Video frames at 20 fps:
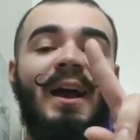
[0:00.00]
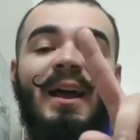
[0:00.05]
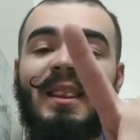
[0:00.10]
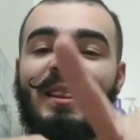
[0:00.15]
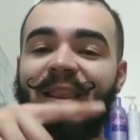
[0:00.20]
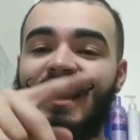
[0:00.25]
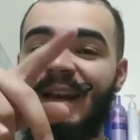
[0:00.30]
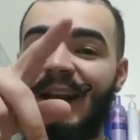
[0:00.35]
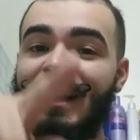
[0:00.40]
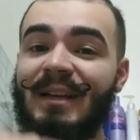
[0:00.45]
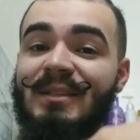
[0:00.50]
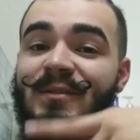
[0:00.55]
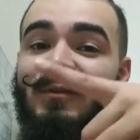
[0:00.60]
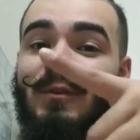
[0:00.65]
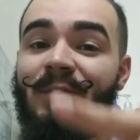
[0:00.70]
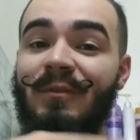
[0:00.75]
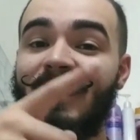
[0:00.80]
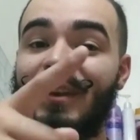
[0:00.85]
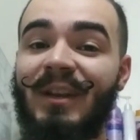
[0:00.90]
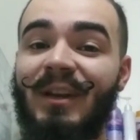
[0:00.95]
the next
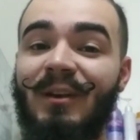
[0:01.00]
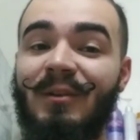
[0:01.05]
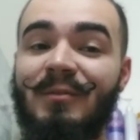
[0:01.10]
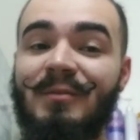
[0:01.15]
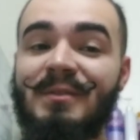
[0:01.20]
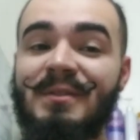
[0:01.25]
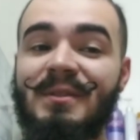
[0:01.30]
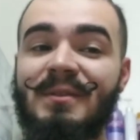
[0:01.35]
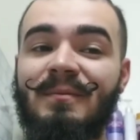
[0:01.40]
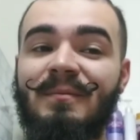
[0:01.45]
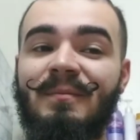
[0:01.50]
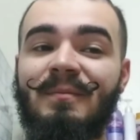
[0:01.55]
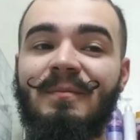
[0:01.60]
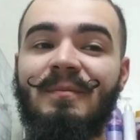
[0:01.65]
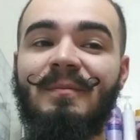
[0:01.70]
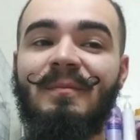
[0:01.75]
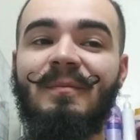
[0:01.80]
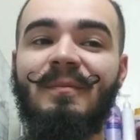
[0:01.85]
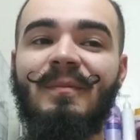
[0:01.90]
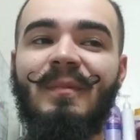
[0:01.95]
few videos
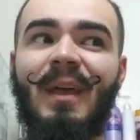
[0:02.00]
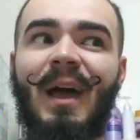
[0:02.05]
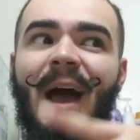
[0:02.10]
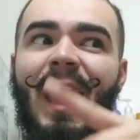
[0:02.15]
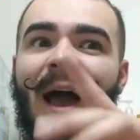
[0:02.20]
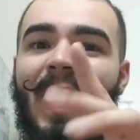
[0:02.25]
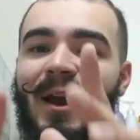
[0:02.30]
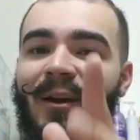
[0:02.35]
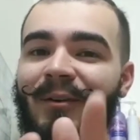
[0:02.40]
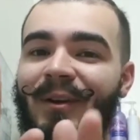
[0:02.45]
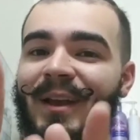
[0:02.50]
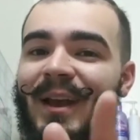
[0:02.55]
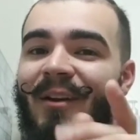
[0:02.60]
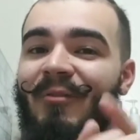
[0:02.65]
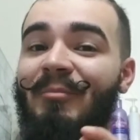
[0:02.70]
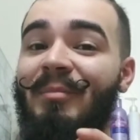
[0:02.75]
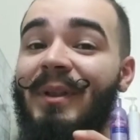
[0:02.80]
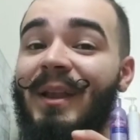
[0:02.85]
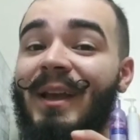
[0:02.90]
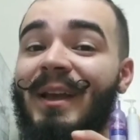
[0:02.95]
I already
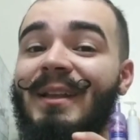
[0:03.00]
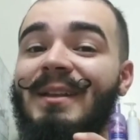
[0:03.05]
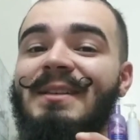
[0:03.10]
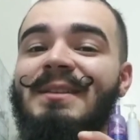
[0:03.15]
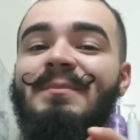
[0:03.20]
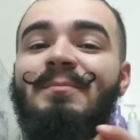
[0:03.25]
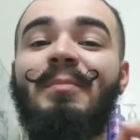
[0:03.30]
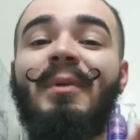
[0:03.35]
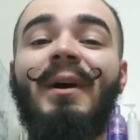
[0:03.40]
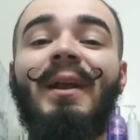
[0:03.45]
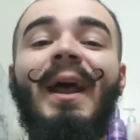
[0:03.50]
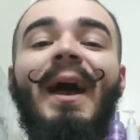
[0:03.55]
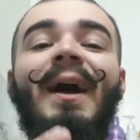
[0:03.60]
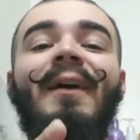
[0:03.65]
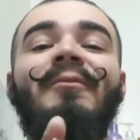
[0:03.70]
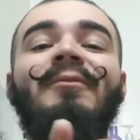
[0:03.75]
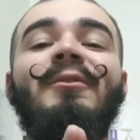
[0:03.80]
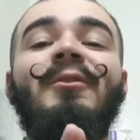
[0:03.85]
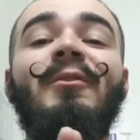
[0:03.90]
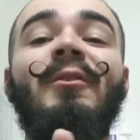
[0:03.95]
have planned, but
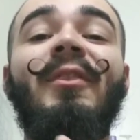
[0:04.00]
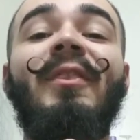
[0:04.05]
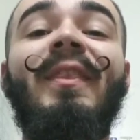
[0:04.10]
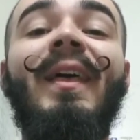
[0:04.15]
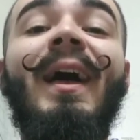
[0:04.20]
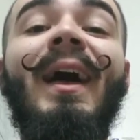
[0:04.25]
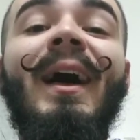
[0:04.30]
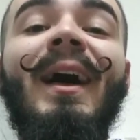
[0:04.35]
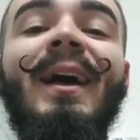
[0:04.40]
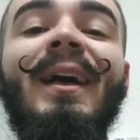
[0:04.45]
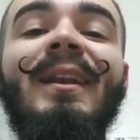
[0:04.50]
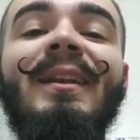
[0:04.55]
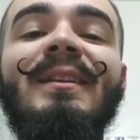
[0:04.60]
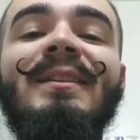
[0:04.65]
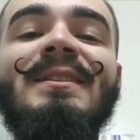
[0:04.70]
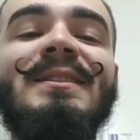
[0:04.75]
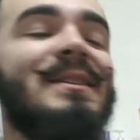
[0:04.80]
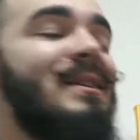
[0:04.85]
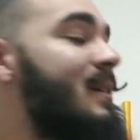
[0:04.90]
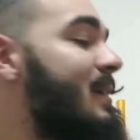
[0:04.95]
after
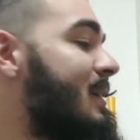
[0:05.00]
that,